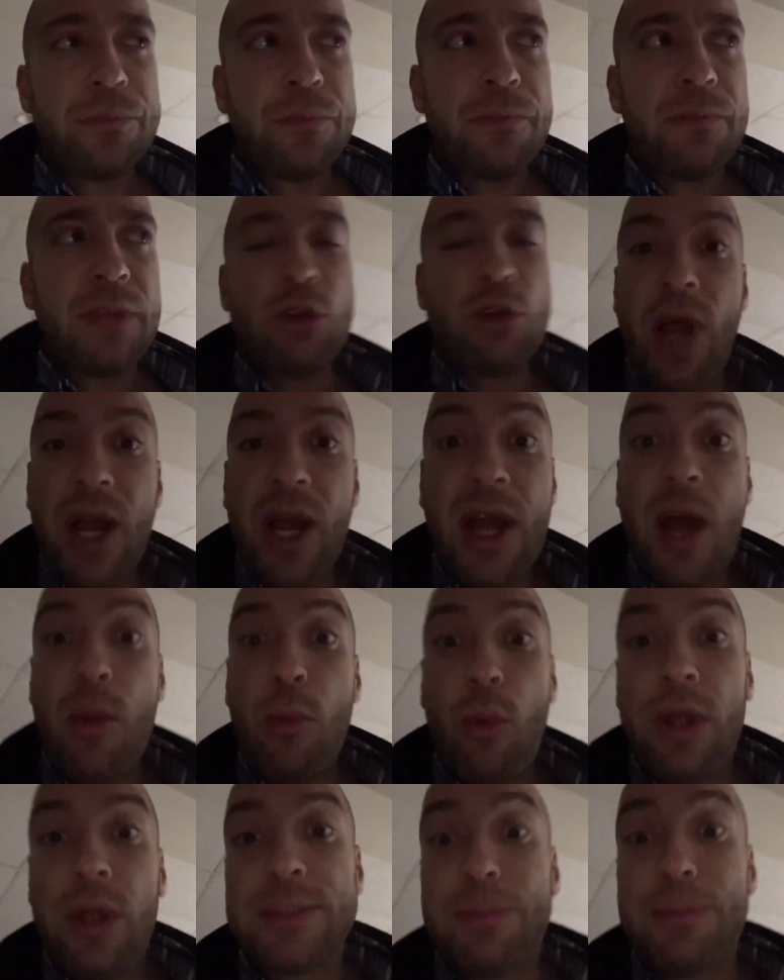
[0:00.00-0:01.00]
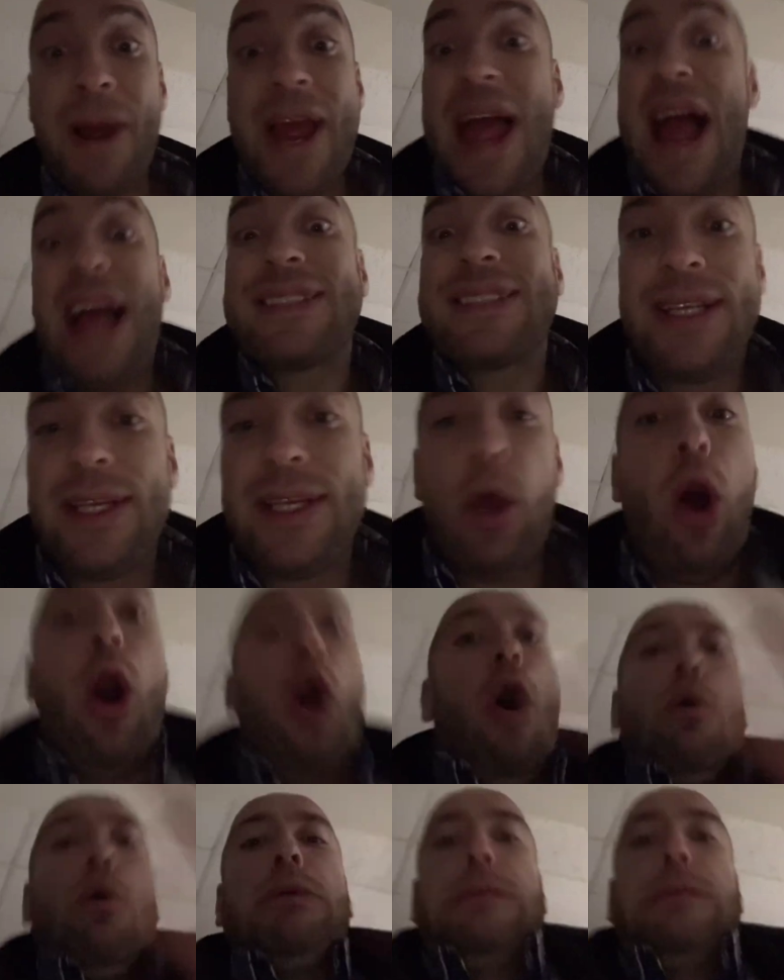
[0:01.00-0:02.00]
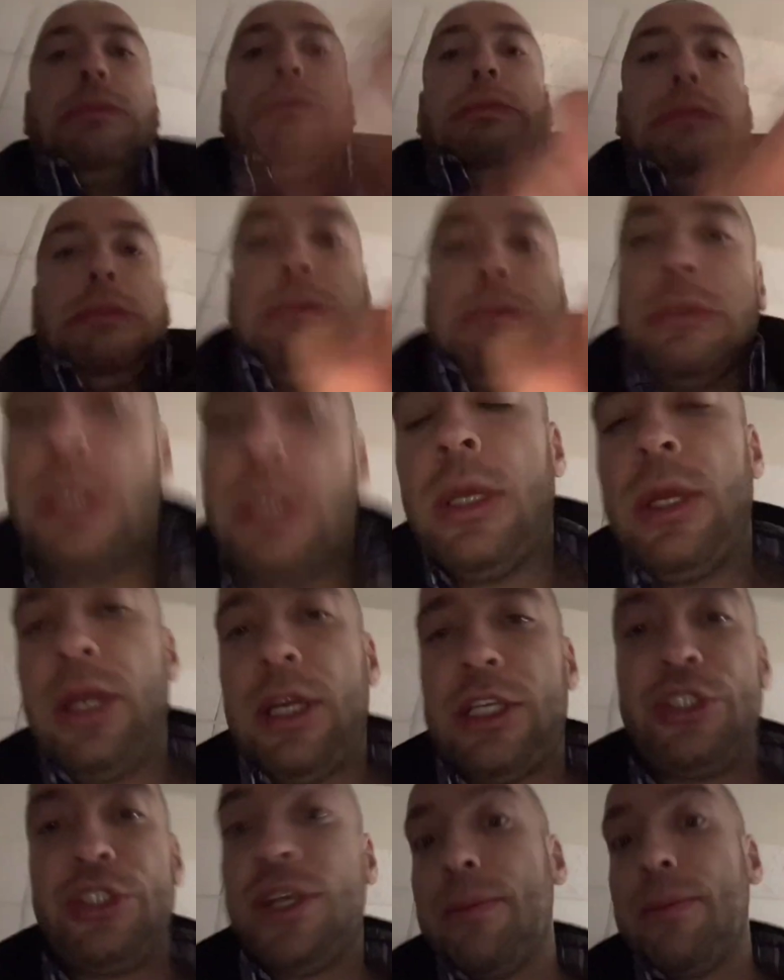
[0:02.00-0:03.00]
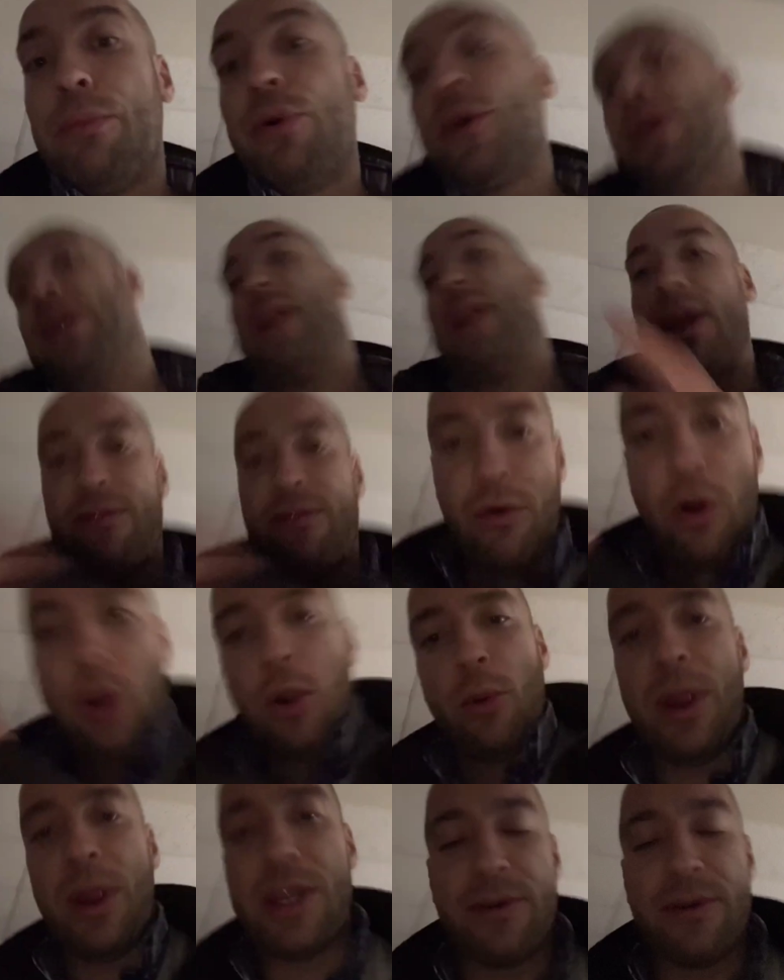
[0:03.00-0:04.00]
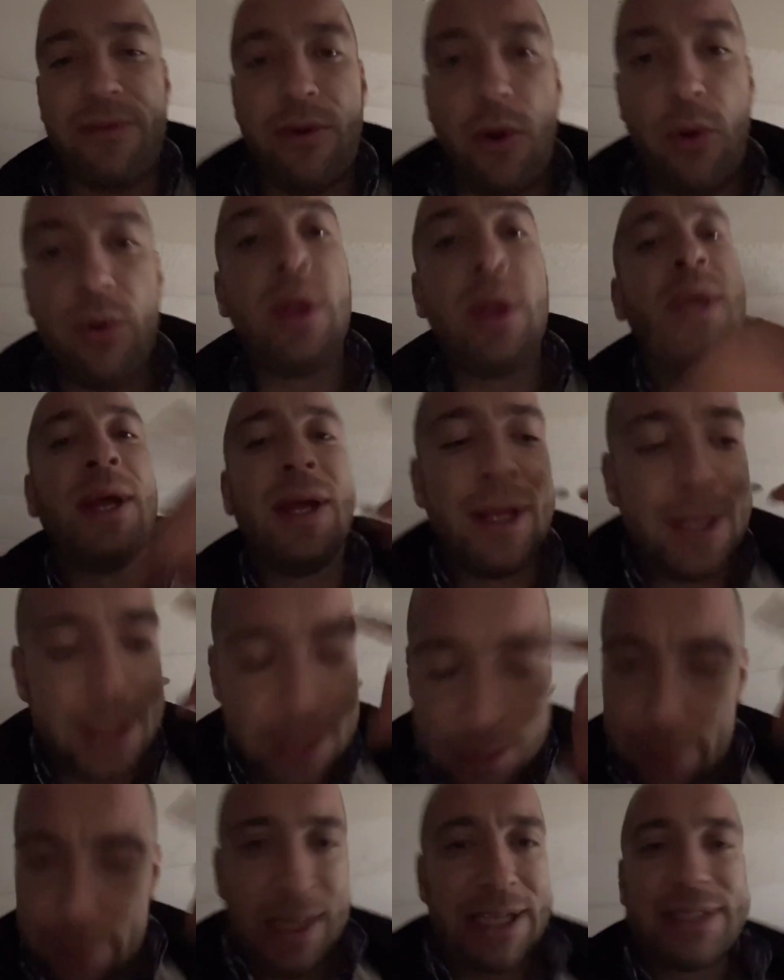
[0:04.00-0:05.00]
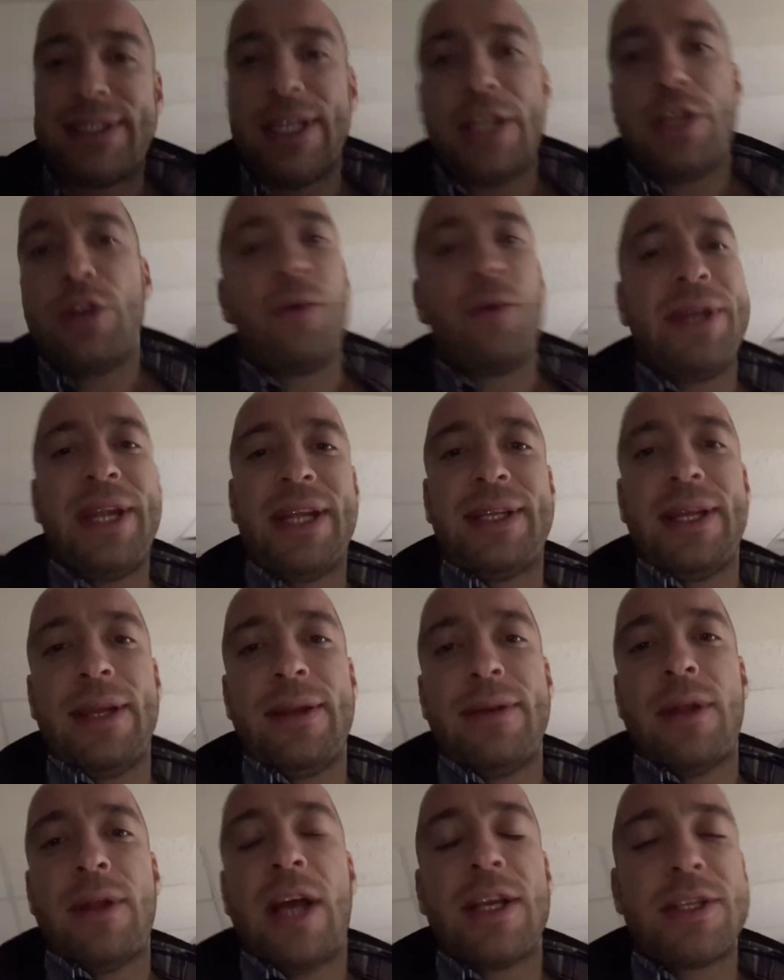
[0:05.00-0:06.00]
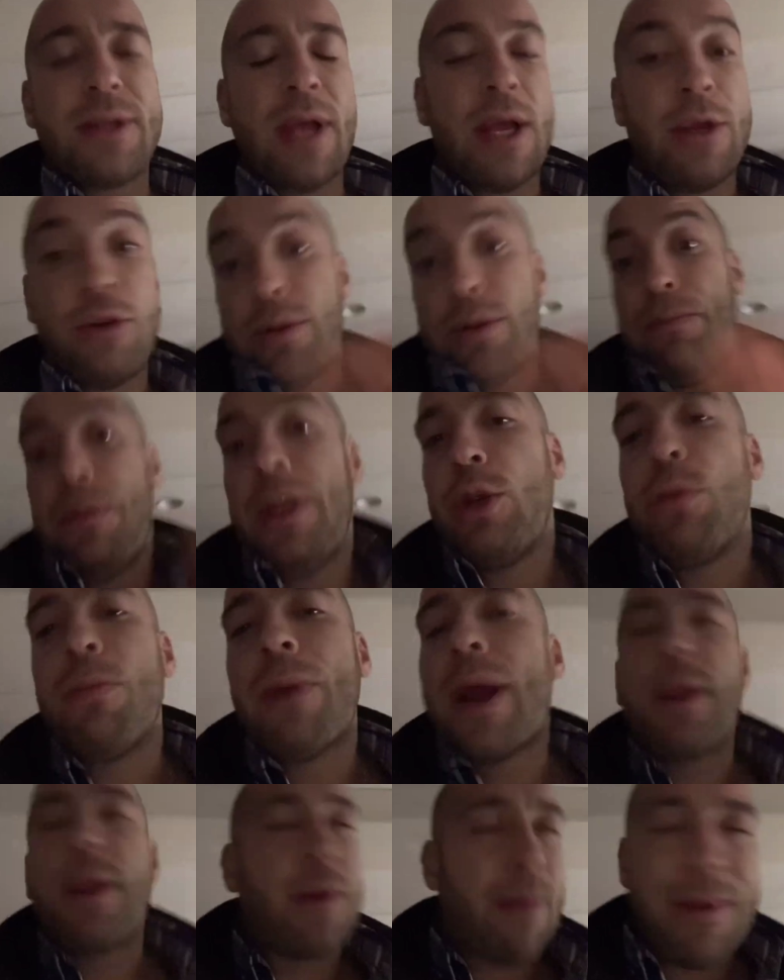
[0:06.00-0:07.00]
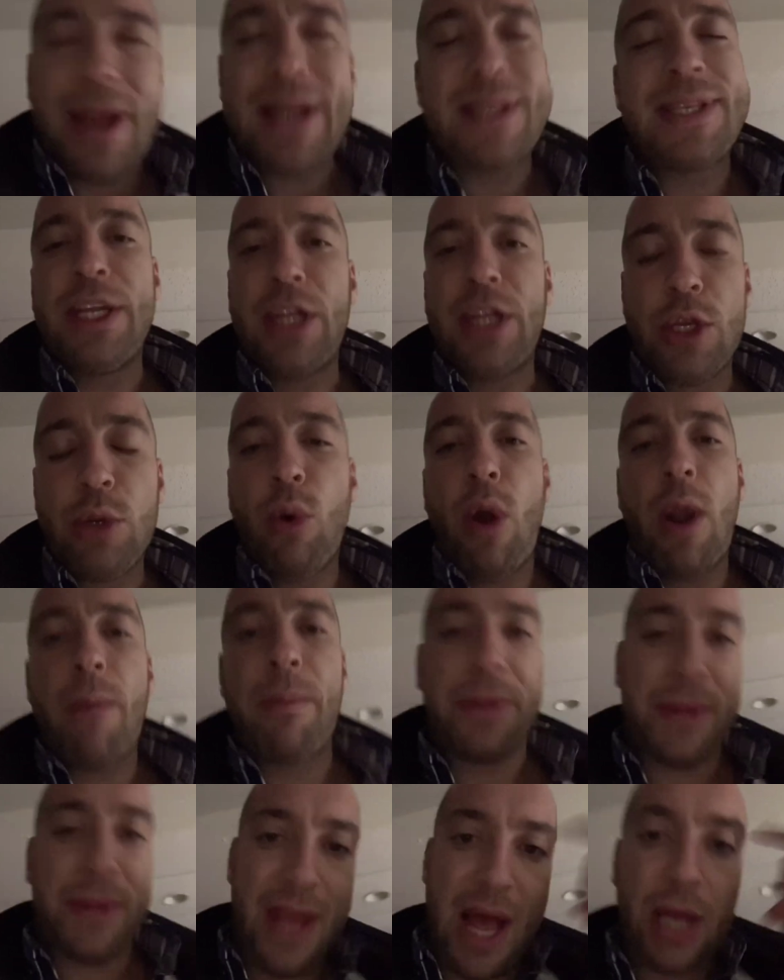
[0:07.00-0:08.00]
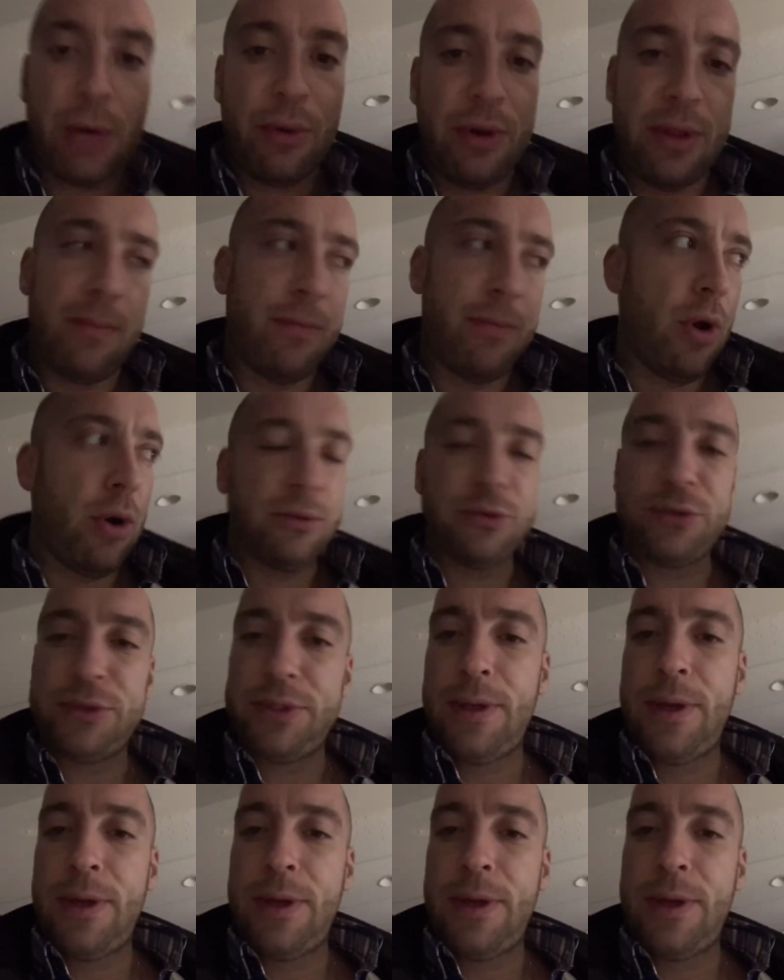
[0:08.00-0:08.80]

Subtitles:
You log on once by accident, because you didn't put it like far away in your phone. That's it. You're addicted. I'm not saying that you are, but the algorithm knows.